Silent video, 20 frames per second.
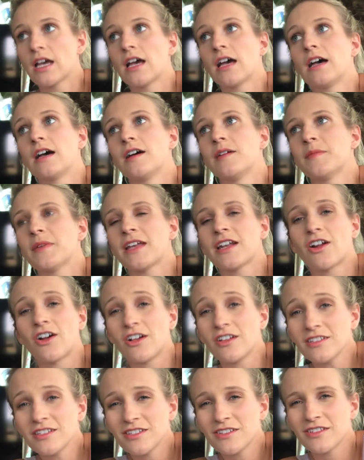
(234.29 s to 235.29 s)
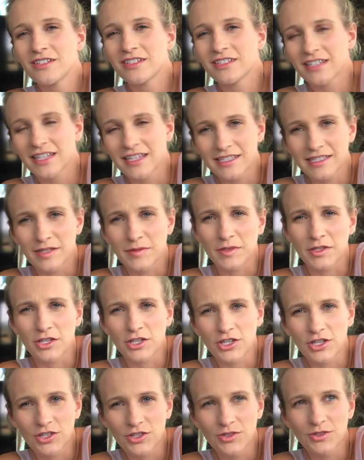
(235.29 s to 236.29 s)
and also there's like some
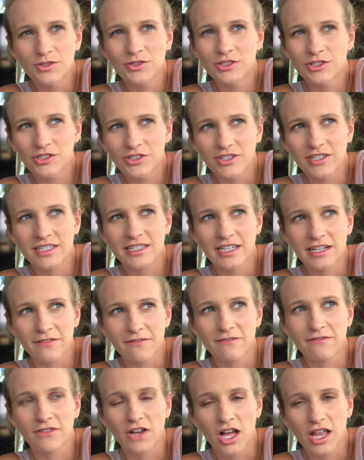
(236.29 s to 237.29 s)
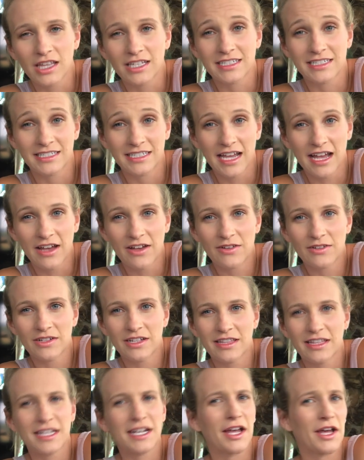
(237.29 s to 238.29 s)
huge trees that have fallen down
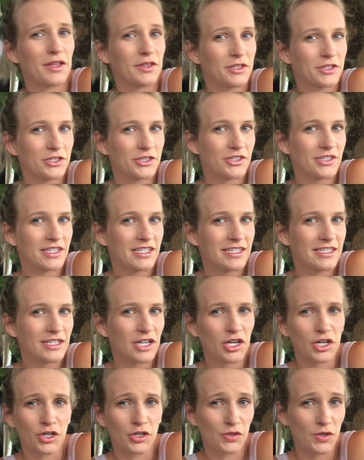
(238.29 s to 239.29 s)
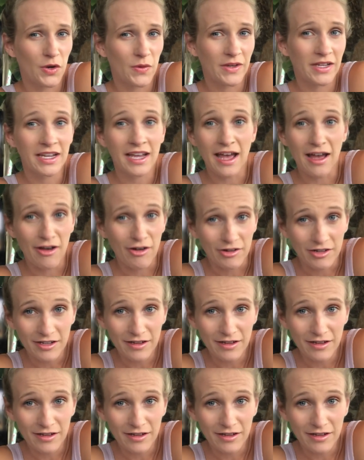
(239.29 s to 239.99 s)
that other trees are growing out